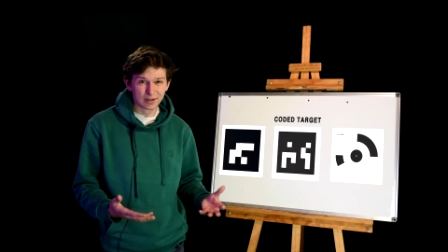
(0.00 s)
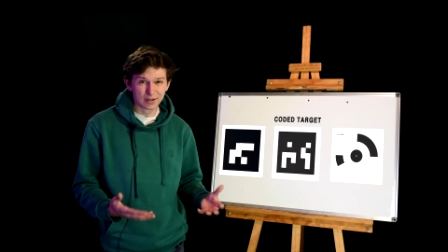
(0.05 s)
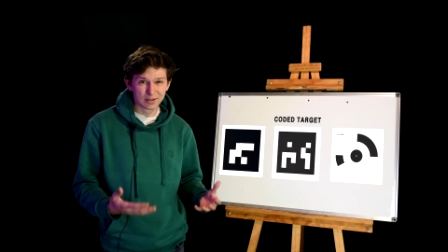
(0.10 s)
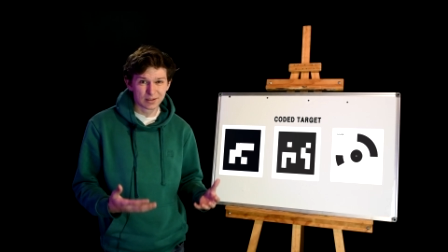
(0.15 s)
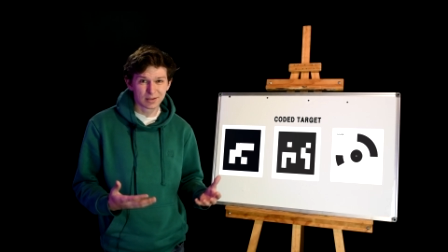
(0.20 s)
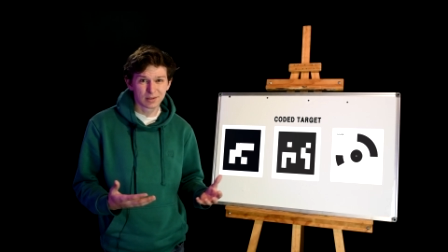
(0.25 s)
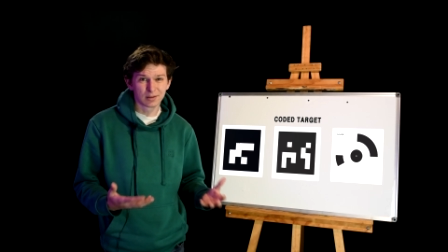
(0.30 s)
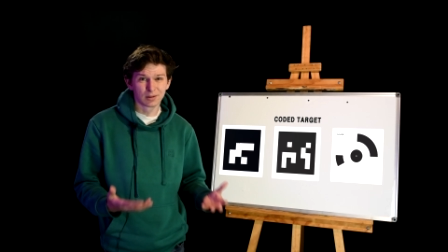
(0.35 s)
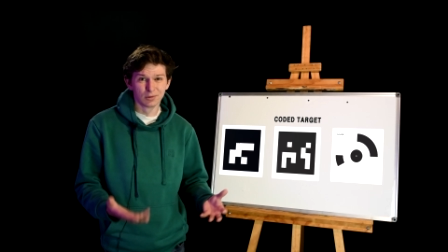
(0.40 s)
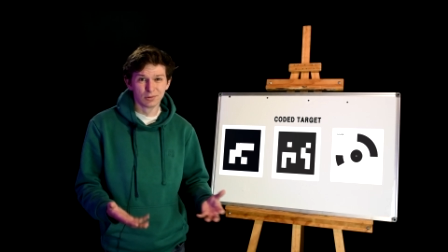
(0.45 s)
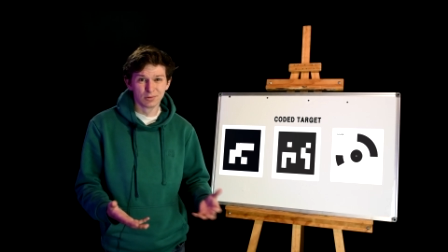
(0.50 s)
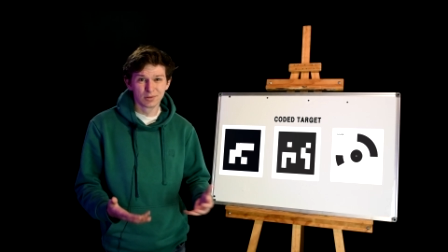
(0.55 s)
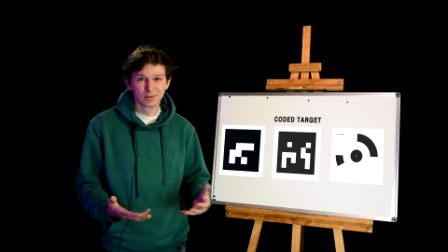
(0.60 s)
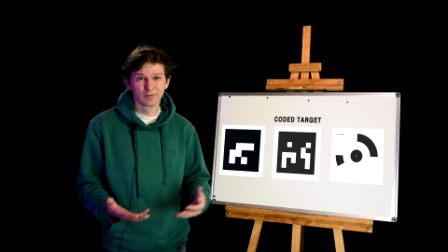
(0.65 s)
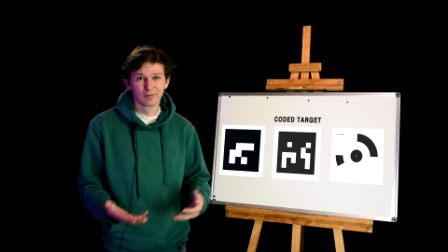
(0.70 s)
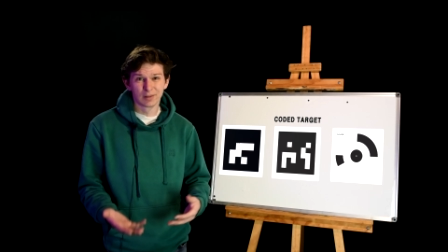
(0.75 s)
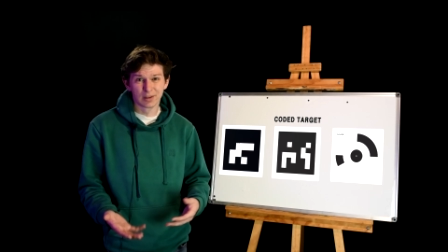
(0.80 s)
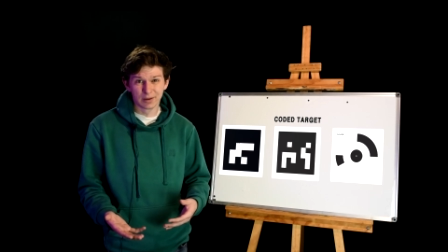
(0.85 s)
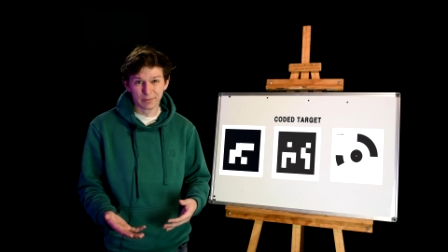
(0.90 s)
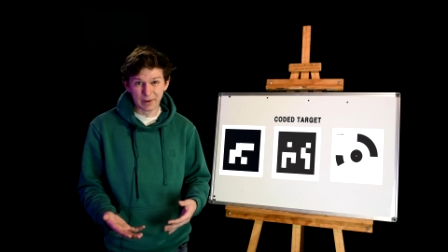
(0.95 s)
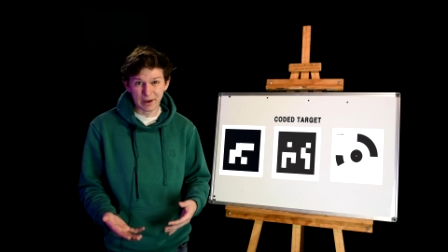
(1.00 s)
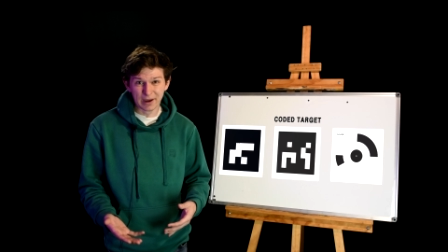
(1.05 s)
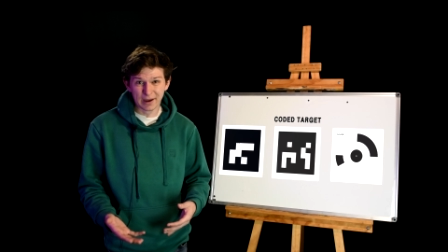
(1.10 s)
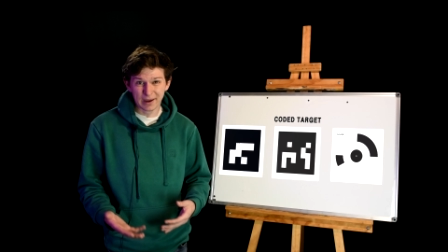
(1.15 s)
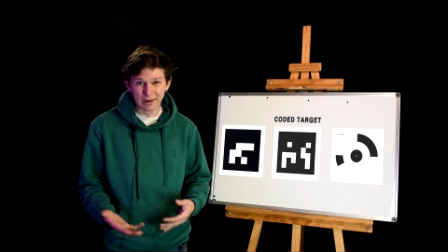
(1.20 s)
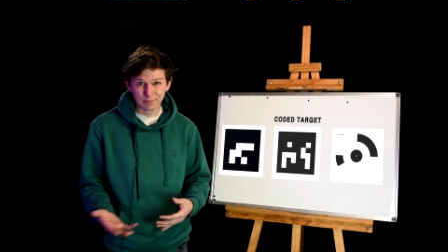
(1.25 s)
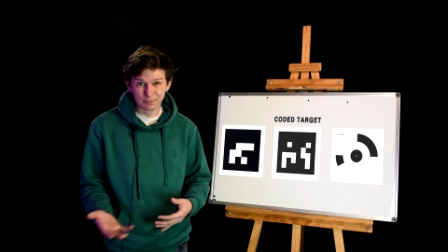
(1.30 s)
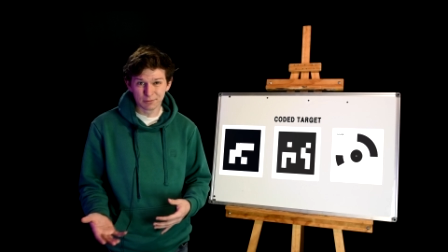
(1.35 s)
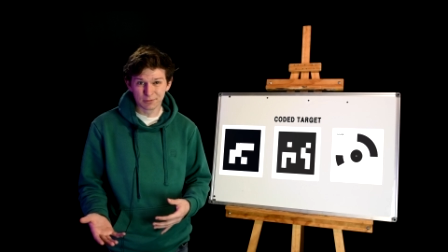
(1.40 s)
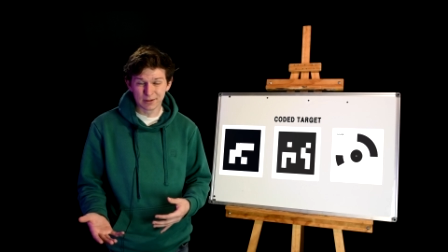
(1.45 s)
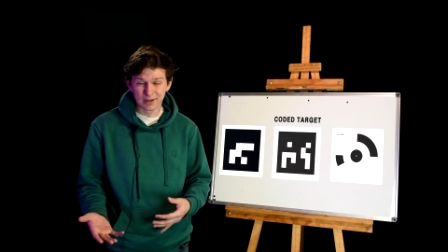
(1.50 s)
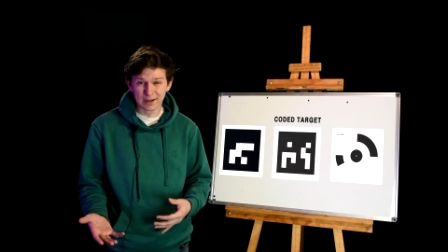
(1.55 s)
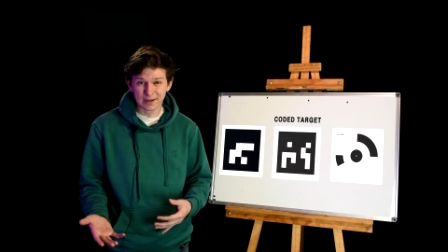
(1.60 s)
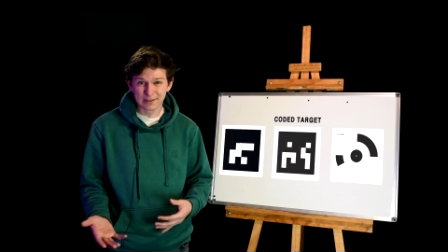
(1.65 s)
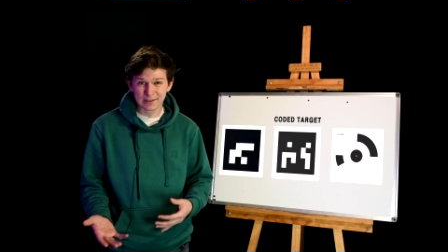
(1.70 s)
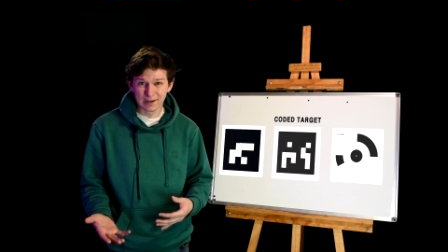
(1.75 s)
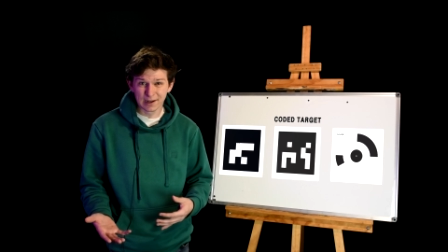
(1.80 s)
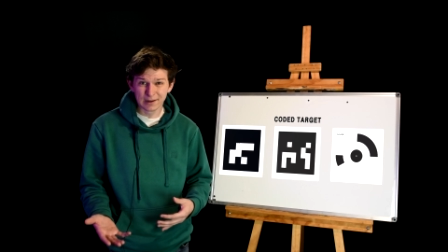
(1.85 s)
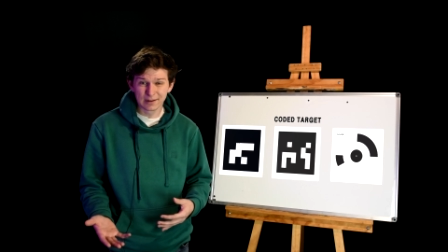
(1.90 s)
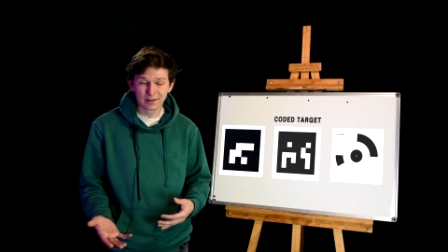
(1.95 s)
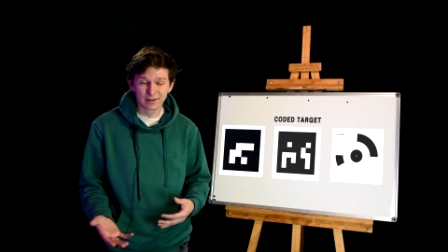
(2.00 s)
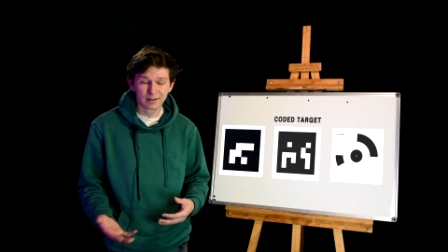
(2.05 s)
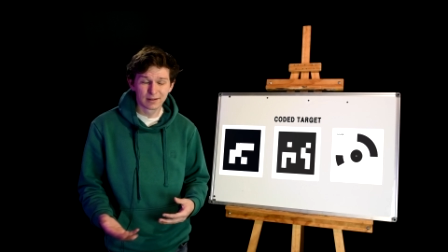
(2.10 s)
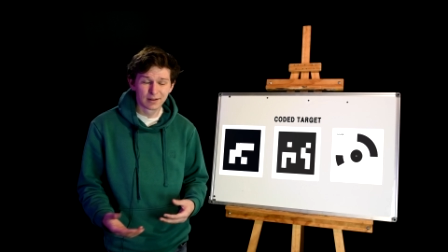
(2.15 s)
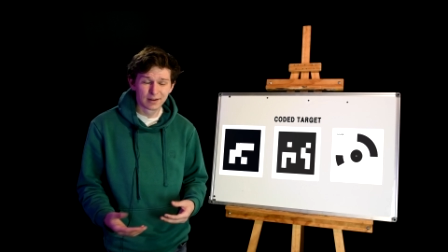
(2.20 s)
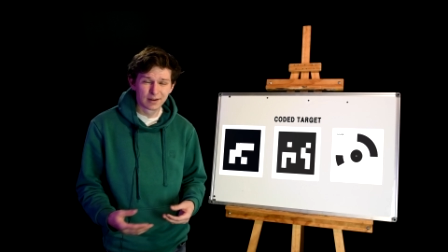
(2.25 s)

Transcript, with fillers: exclusively about April tags later,